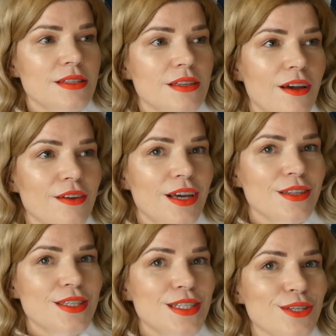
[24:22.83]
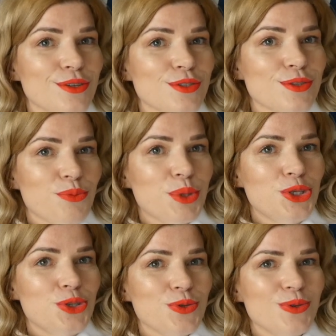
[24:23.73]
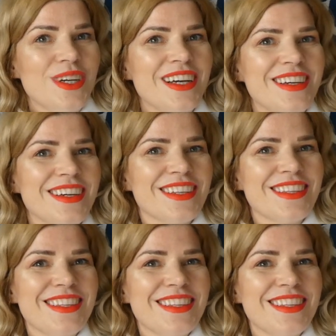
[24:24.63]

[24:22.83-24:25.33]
done and still so much to do.